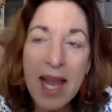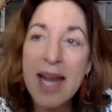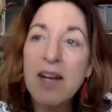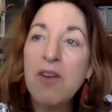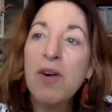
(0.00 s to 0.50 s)

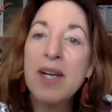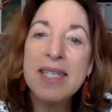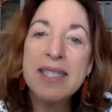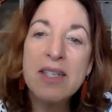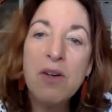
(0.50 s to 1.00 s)
And a cork
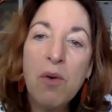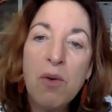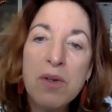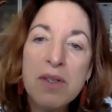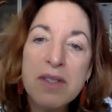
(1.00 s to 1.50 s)
has little
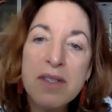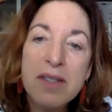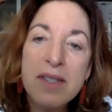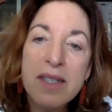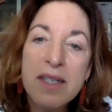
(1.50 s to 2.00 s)
holes. Do you
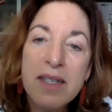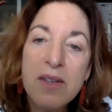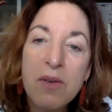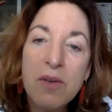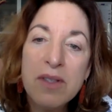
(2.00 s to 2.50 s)
see the
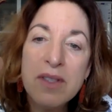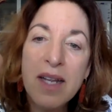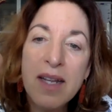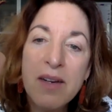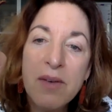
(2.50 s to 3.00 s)
little holes
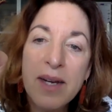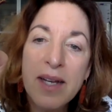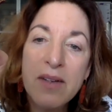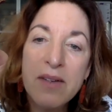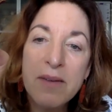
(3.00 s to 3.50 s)
all the way
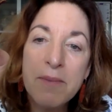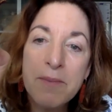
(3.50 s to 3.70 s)
around?